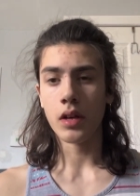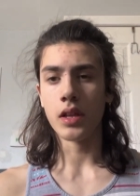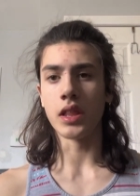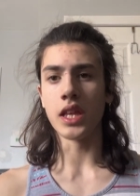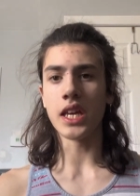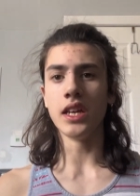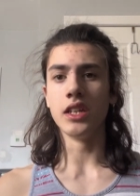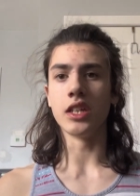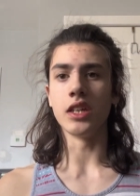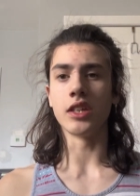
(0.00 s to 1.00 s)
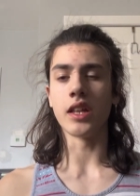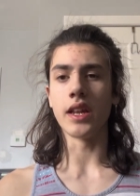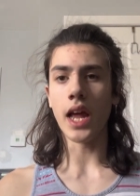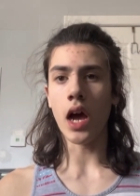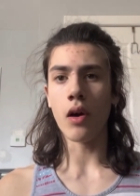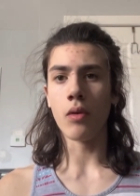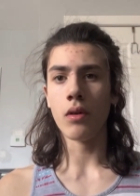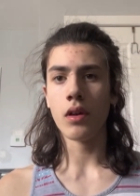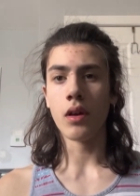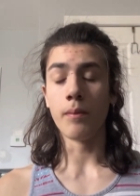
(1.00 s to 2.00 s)
The thing is is that now
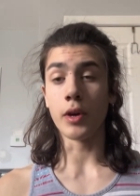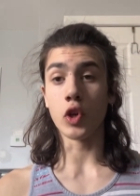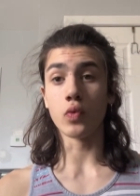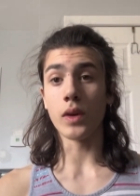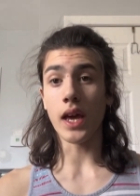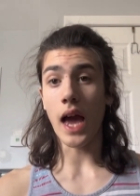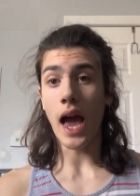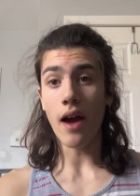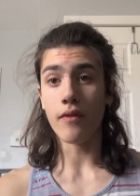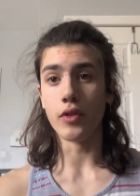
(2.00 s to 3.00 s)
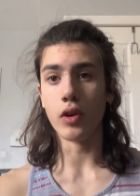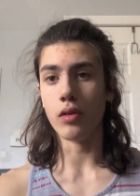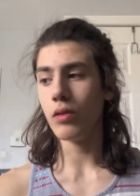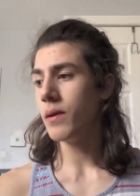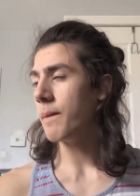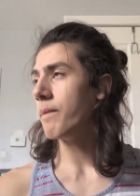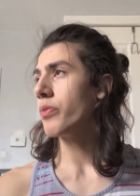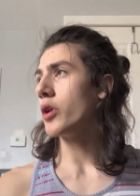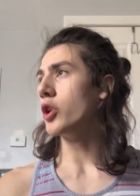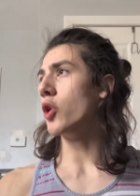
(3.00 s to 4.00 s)
because we have no
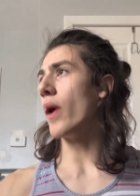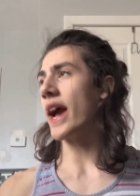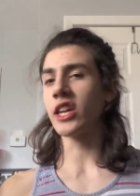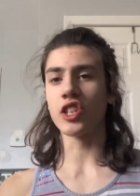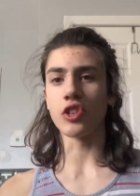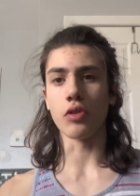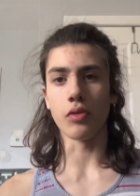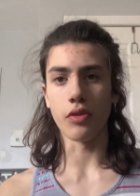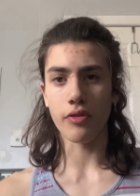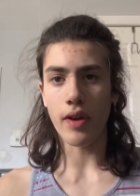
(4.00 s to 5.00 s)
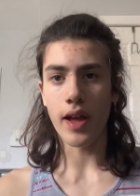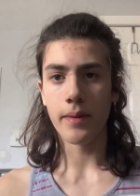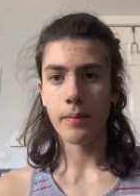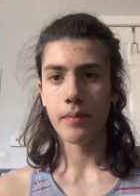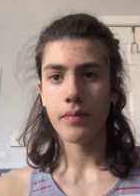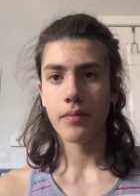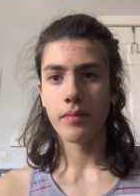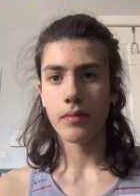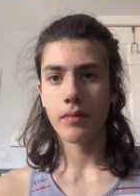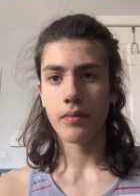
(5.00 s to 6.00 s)
no external threat,
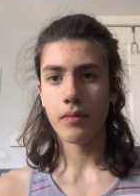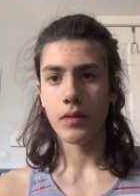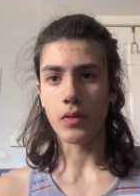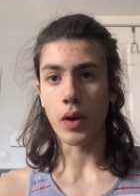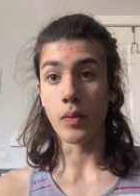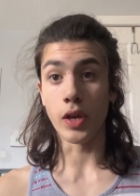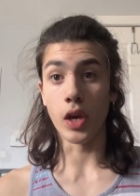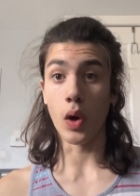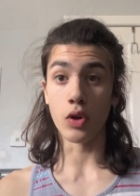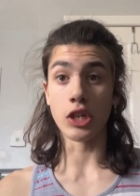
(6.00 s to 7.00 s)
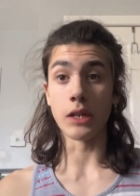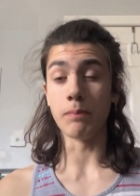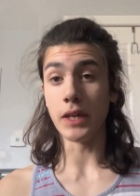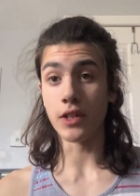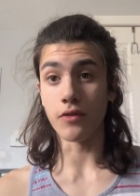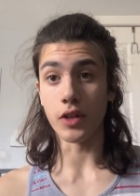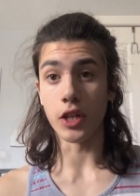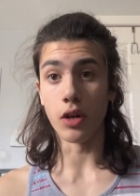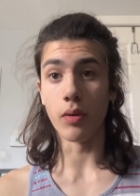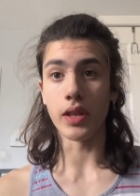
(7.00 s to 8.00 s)
right? We can go to sleep peacefully
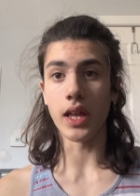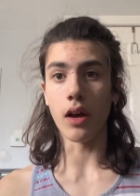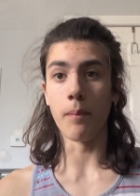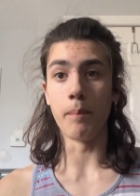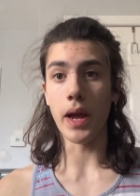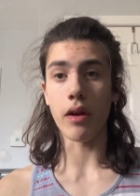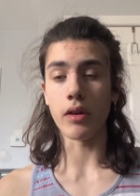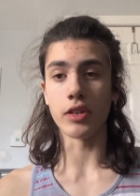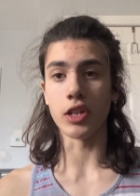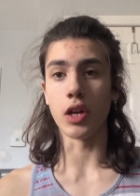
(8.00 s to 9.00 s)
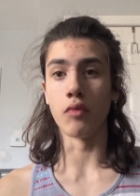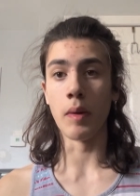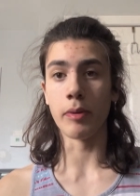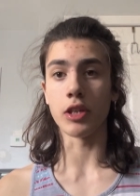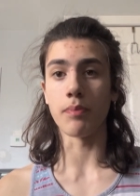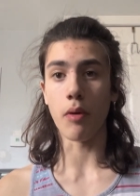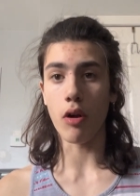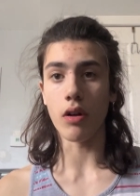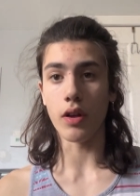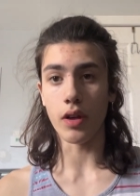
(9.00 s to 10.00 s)
knowing that a bear isn't going to rip us
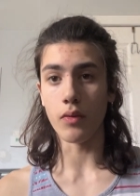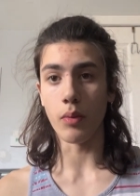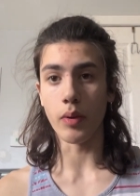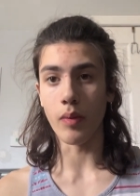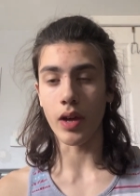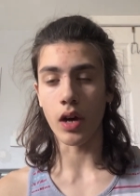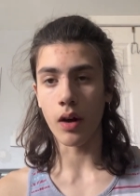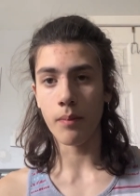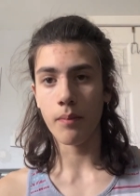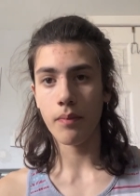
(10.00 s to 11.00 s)
apart when we wake up.